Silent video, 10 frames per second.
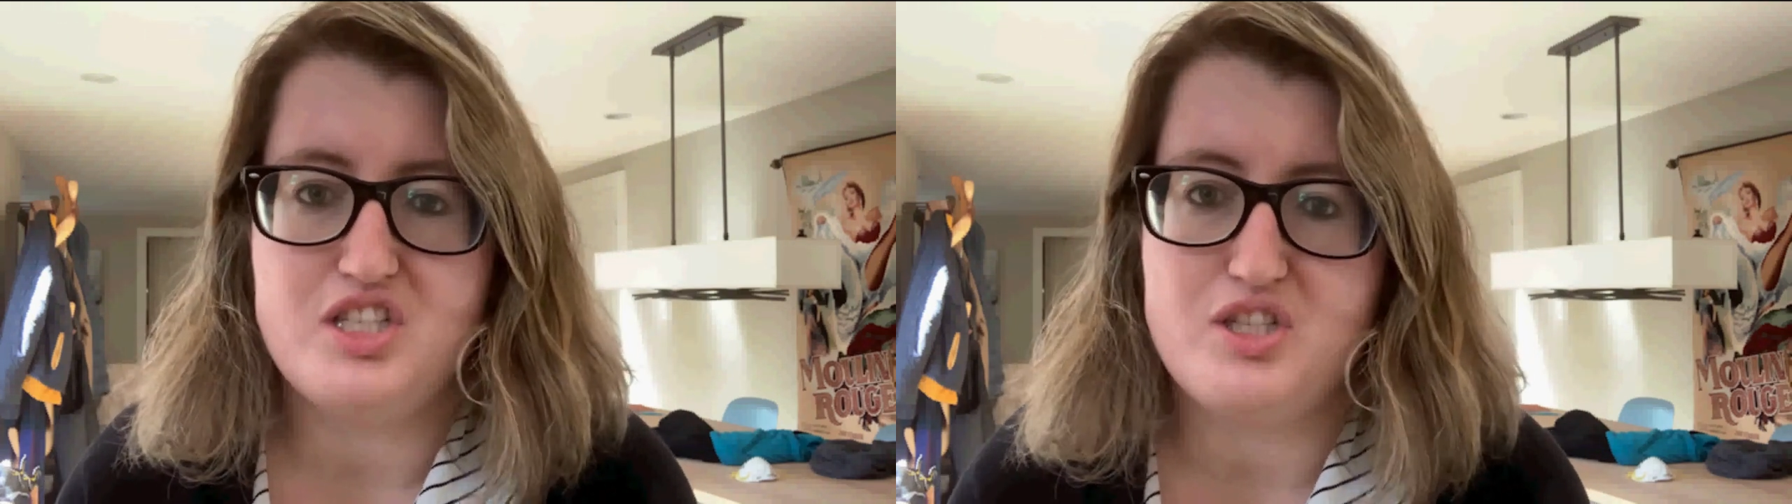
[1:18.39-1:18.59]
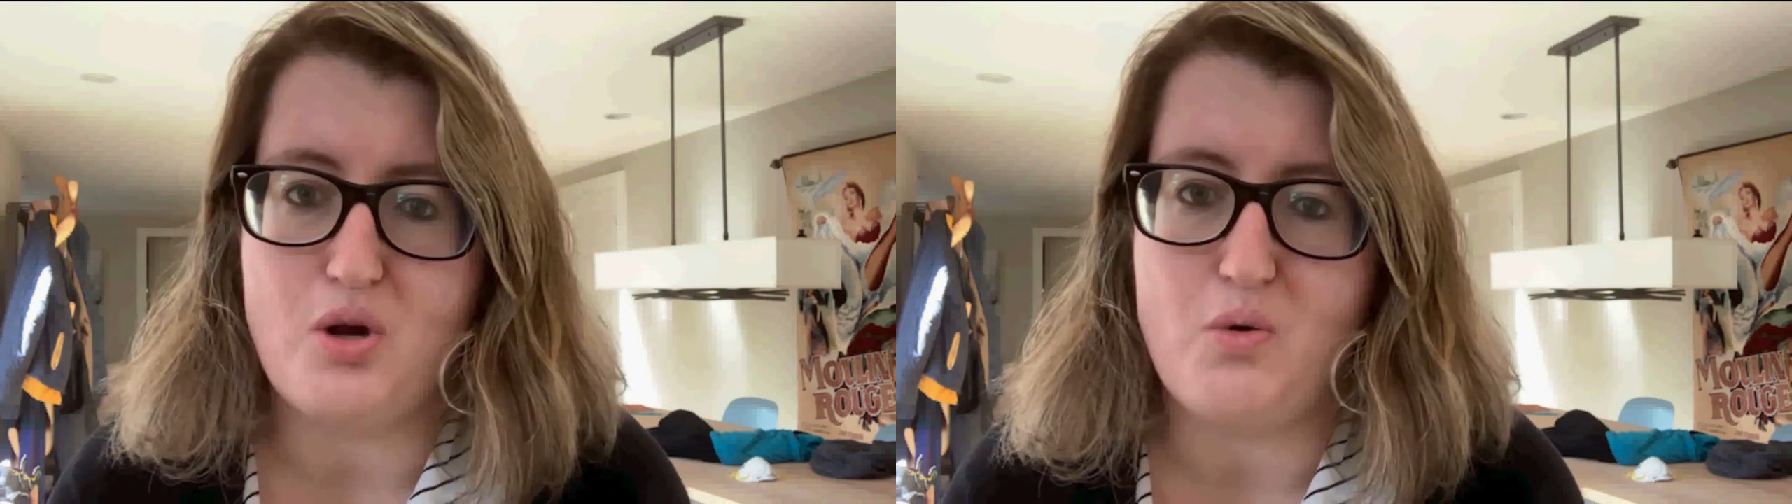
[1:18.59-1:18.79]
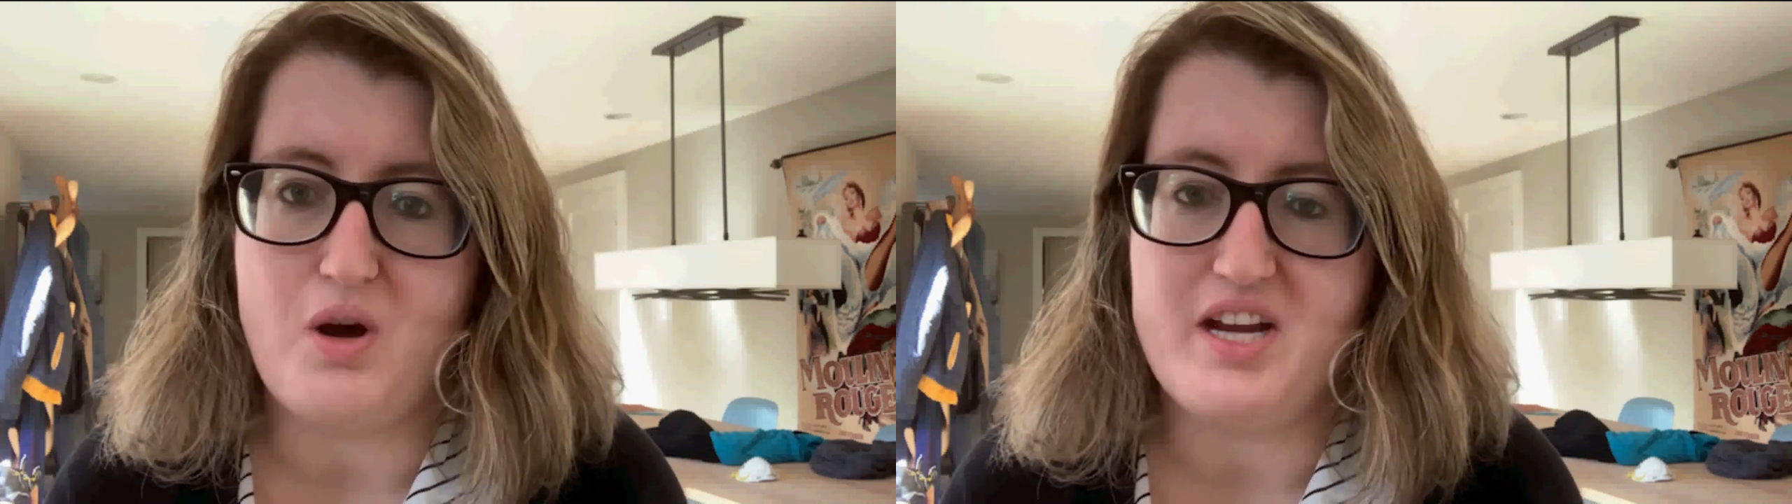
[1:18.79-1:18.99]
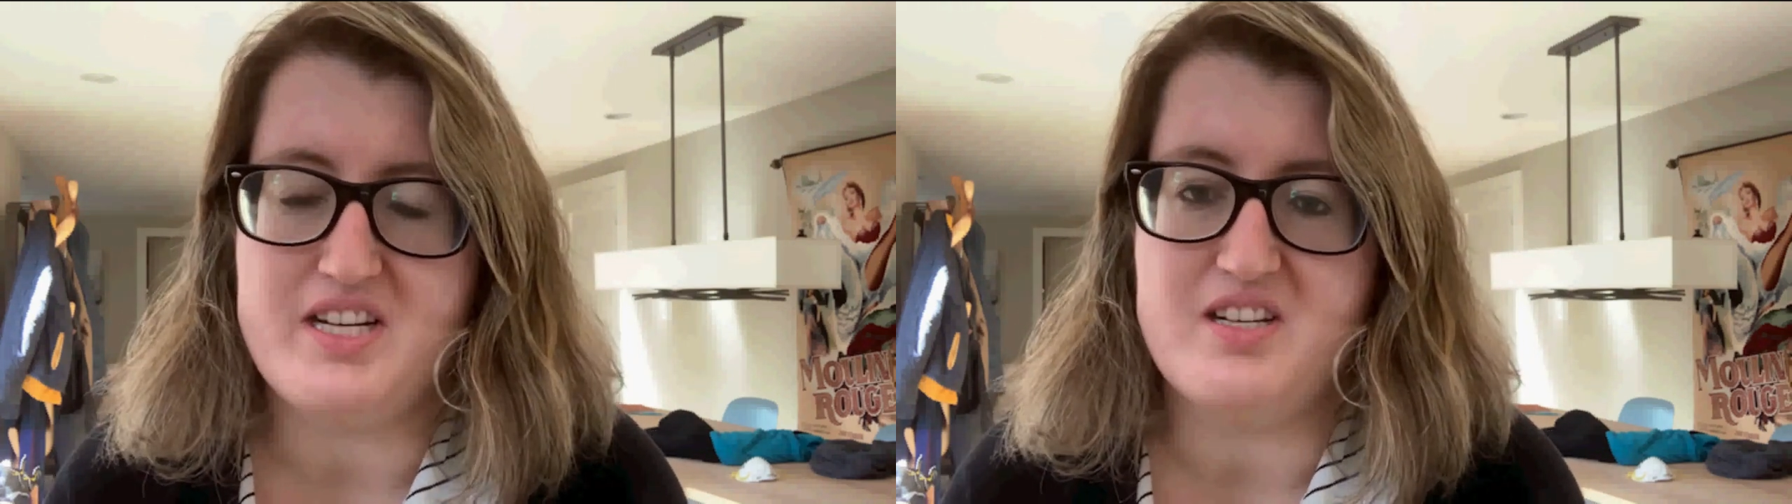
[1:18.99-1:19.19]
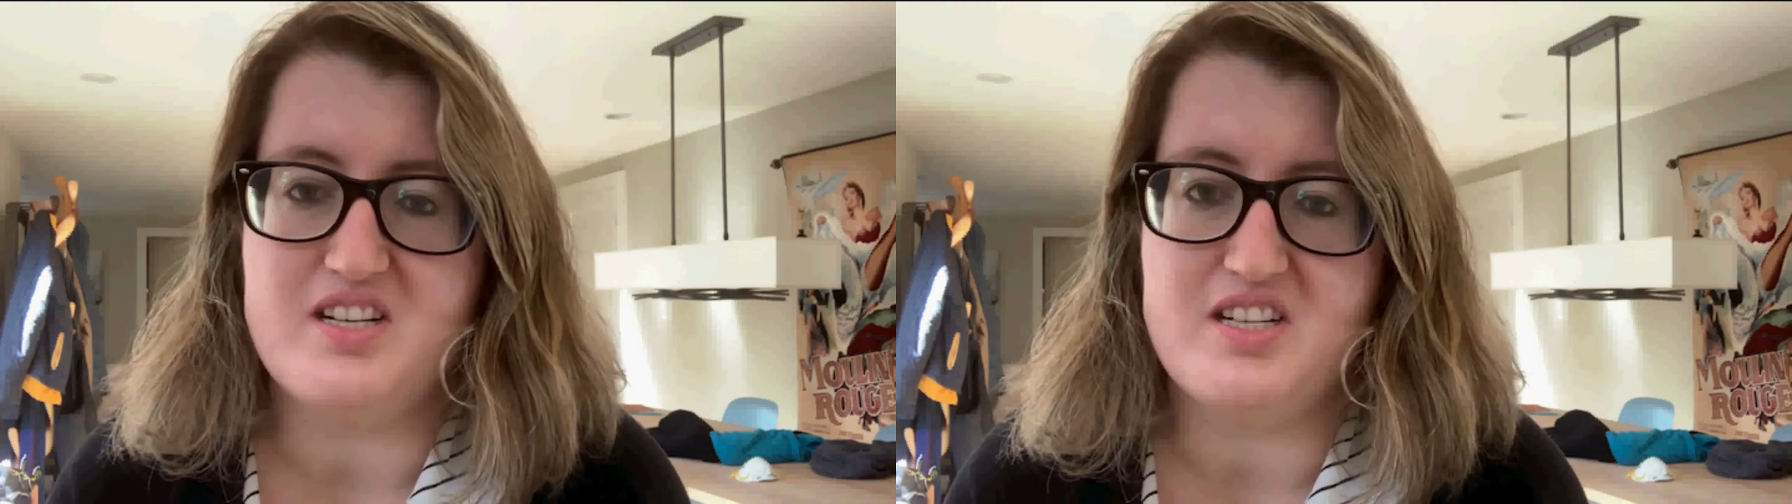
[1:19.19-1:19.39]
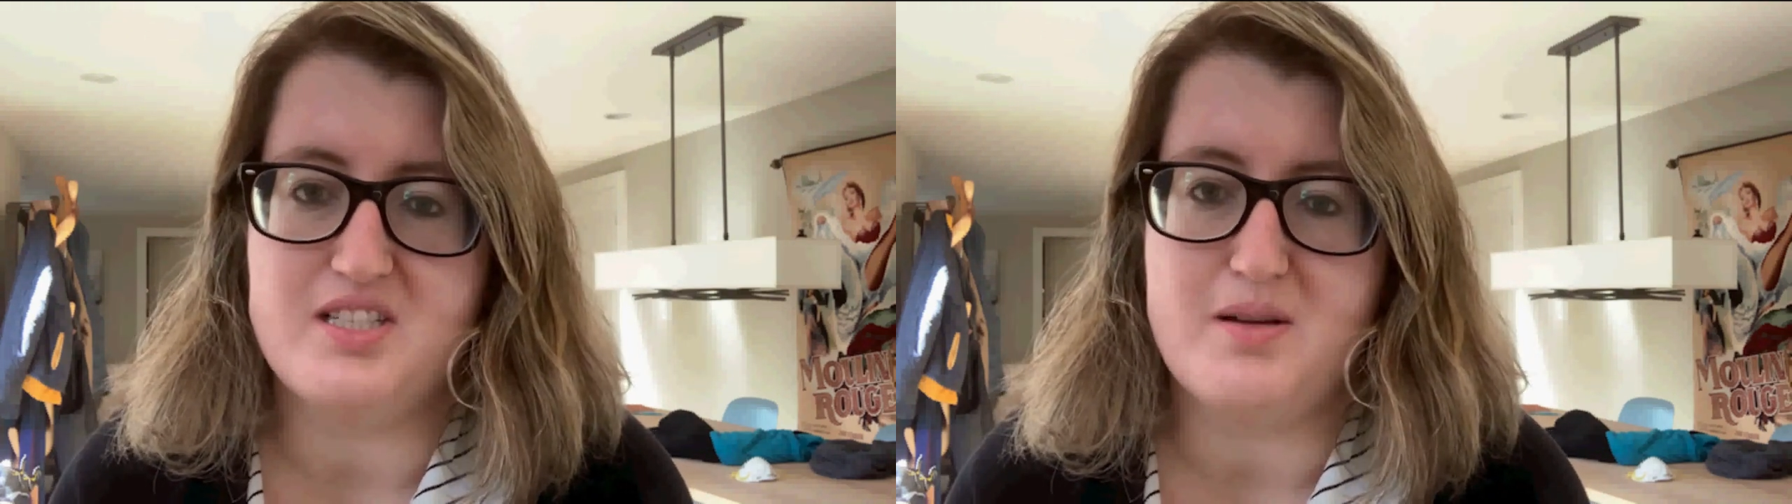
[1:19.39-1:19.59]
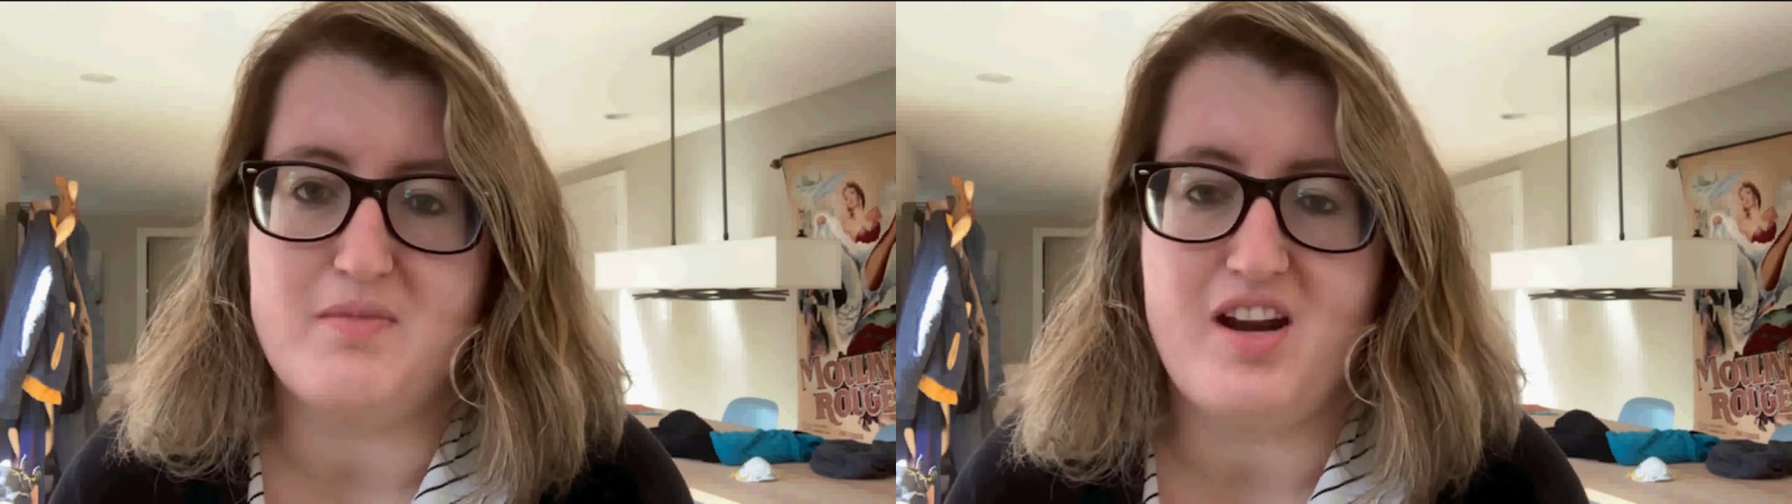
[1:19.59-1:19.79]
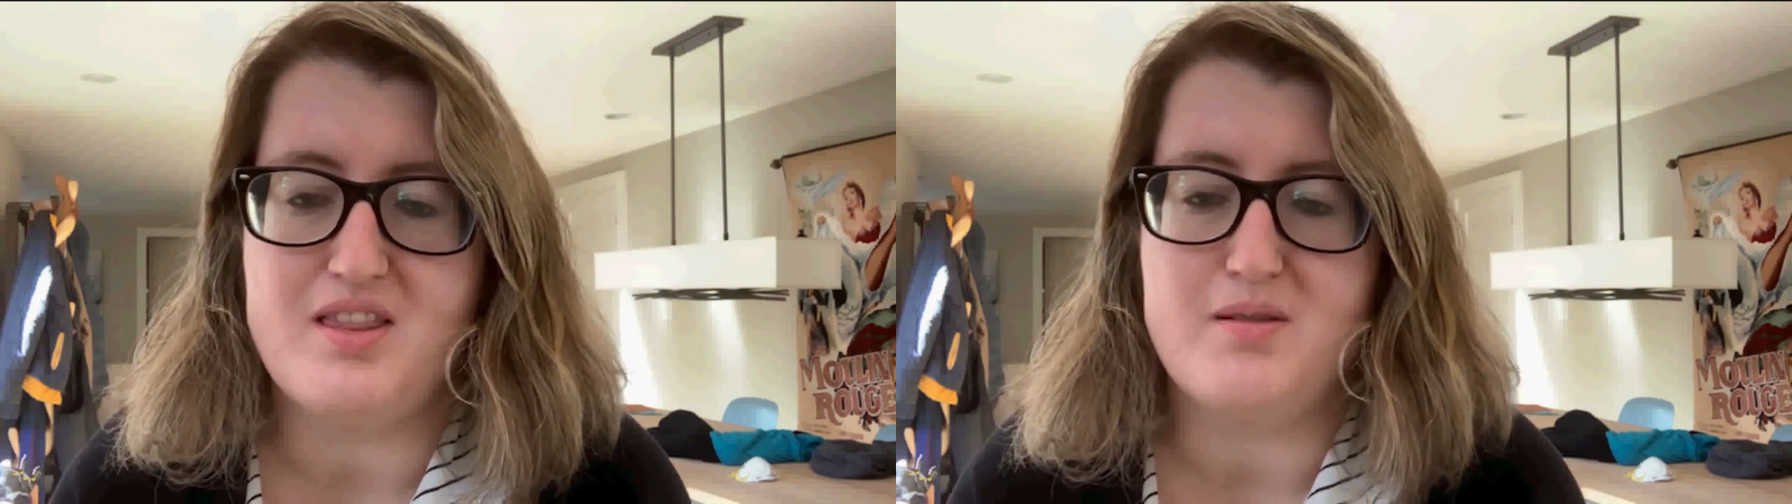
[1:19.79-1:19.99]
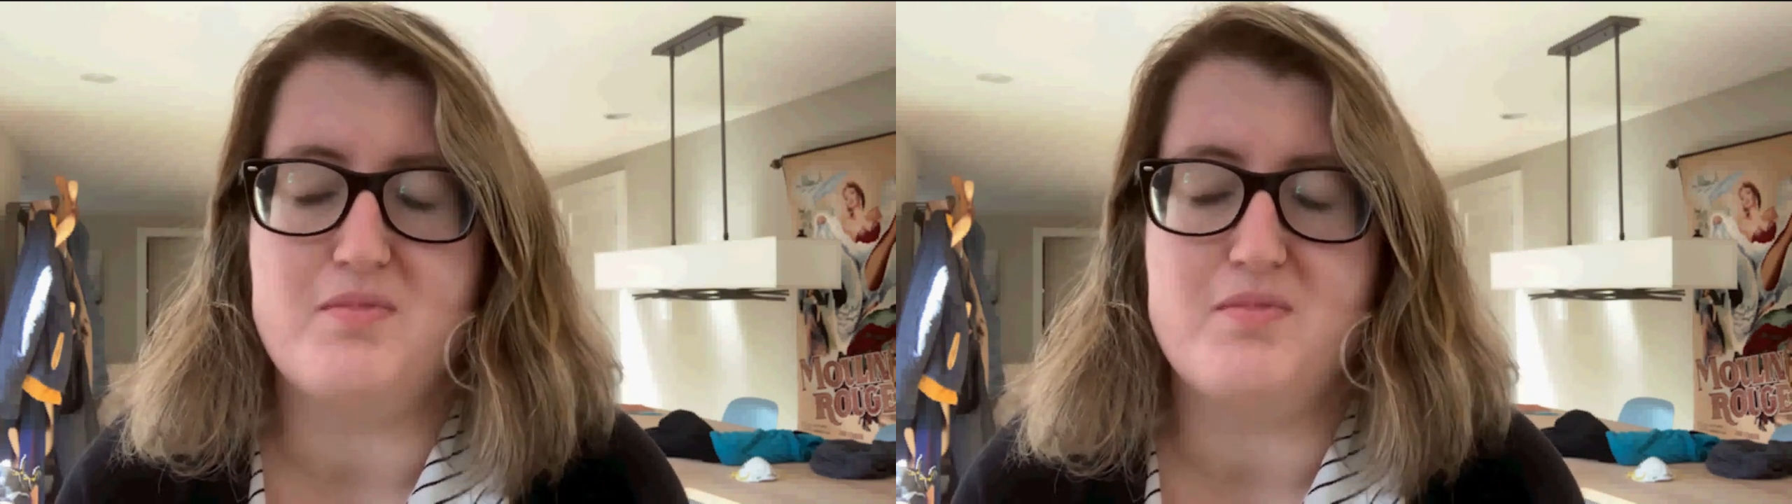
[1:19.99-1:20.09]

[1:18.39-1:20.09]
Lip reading: So I did an exhibit at the